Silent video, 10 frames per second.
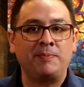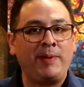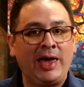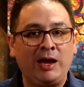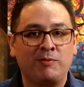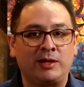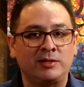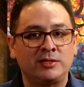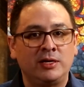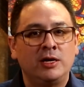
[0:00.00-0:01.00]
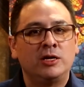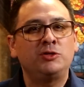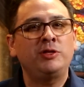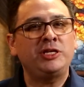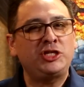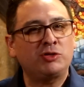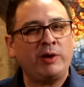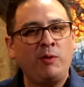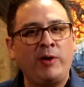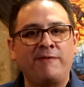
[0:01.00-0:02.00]
and backgrounds, so they
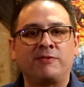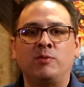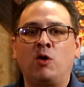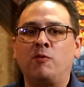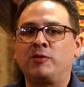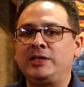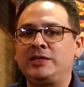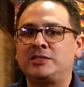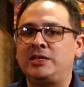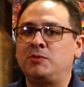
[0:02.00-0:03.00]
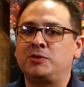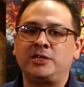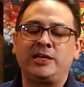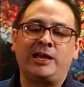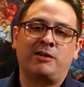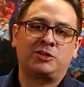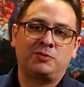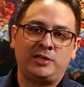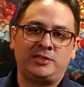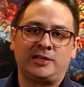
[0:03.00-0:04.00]
stray away from overly distinguishing
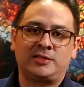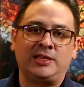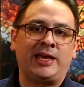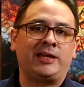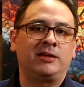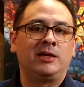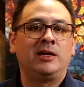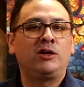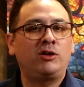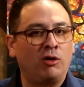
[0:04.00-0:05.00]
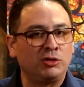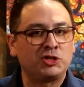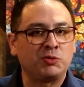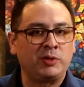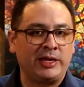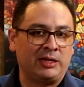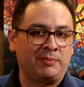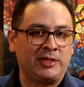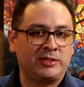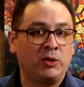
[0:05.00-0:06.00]
characteristics like cultural
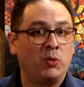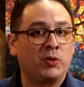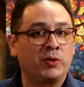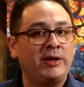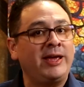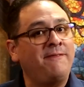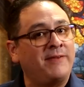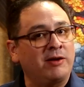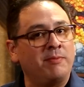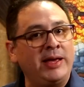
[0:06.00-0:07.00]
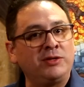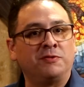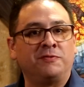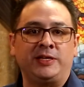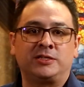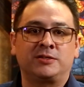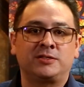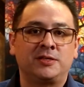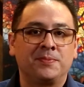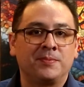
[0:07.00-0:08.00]
elements or environmental features.